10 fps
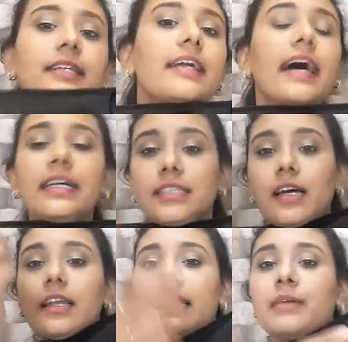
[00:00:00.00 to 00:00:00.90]
It has
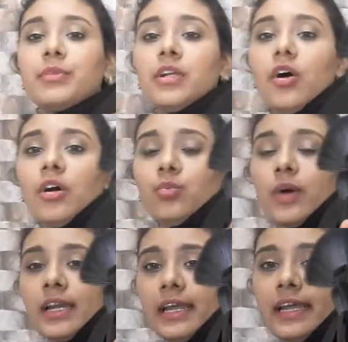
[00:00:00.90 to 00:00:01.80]
a label on
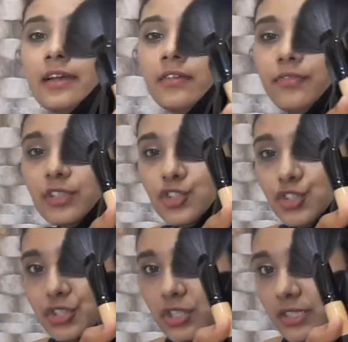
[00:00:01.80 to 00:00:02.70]
one end which
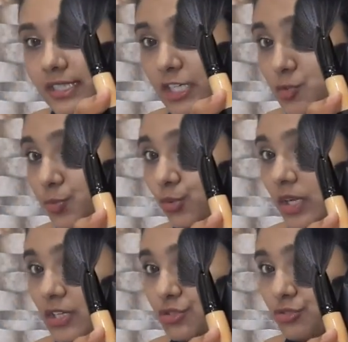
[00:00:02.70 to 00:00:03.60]
says
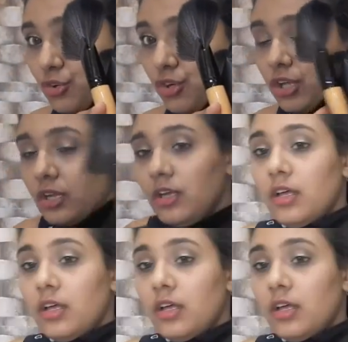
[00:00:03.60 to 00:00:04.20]
Puna Store.